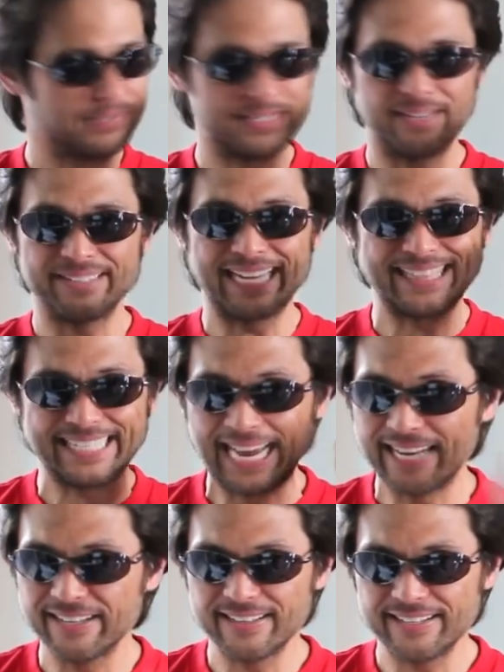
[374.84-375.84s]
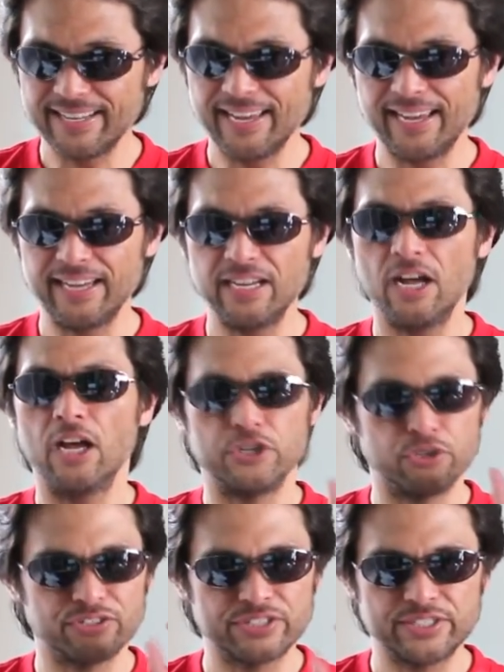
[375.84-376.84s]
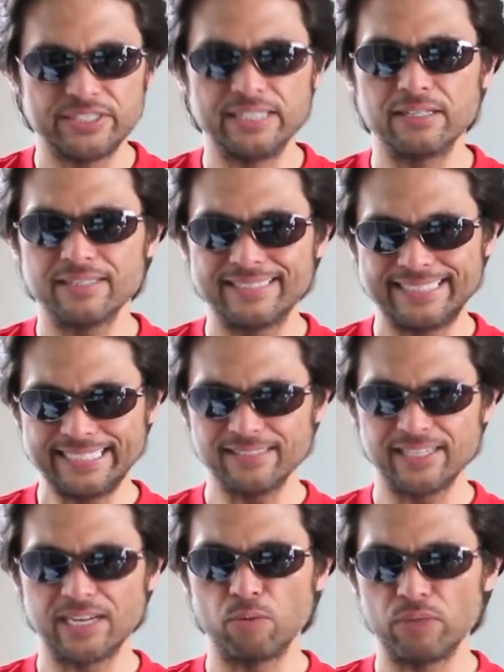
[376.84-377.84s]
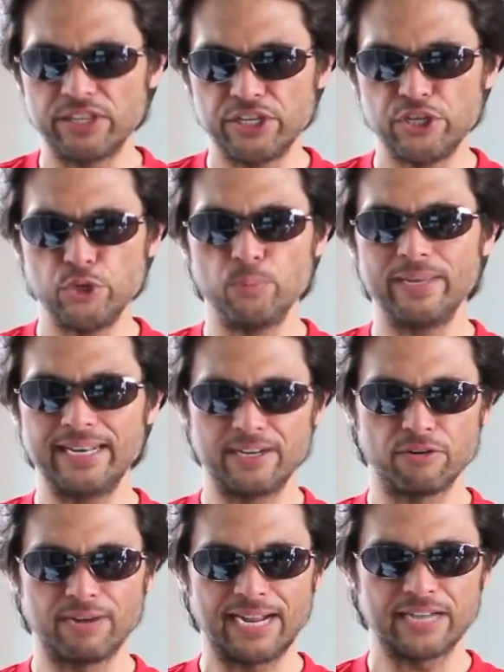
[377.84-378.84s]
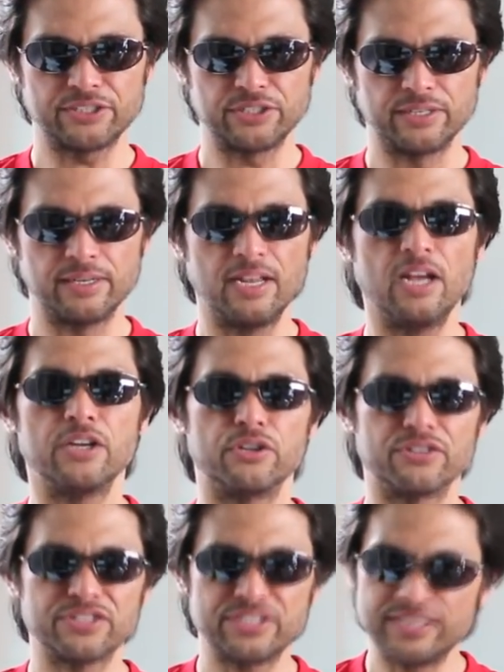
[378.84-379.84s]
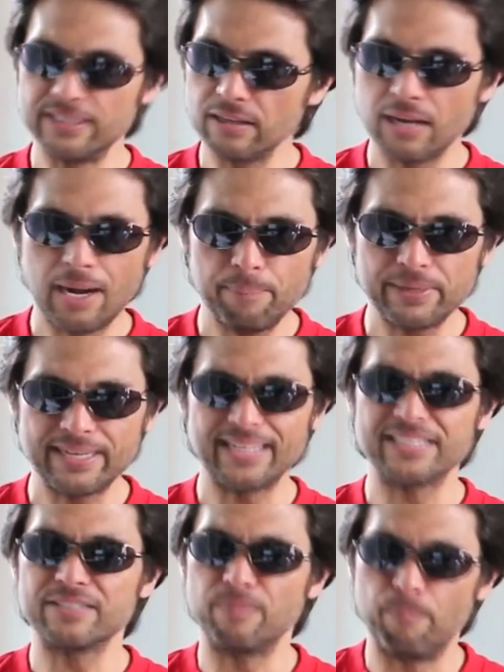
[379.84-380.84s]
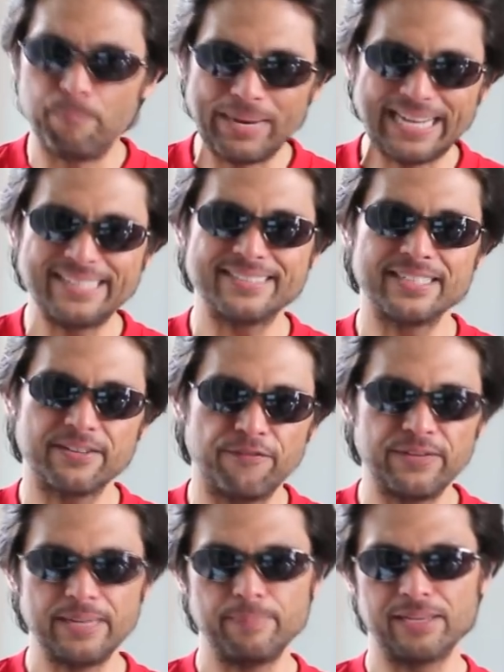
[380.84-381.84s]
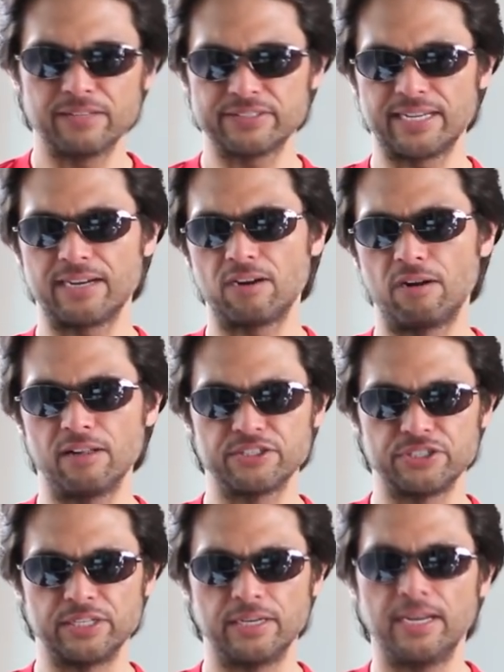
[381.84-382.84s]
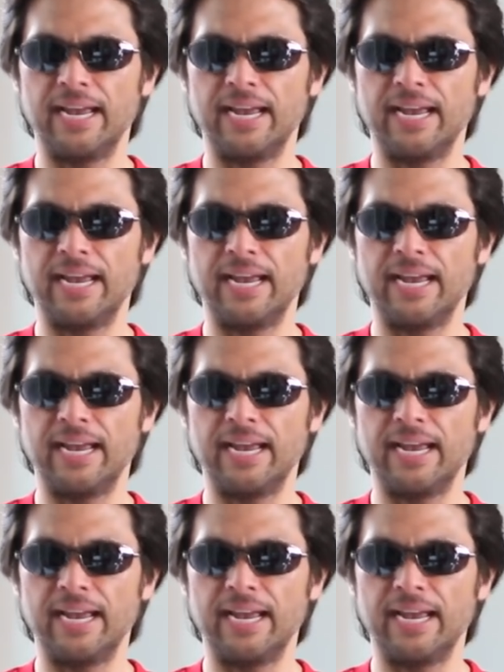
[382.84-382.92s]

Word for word: because at the end of the day, you're still dealing with human interaction. You're still up against basic female psychology.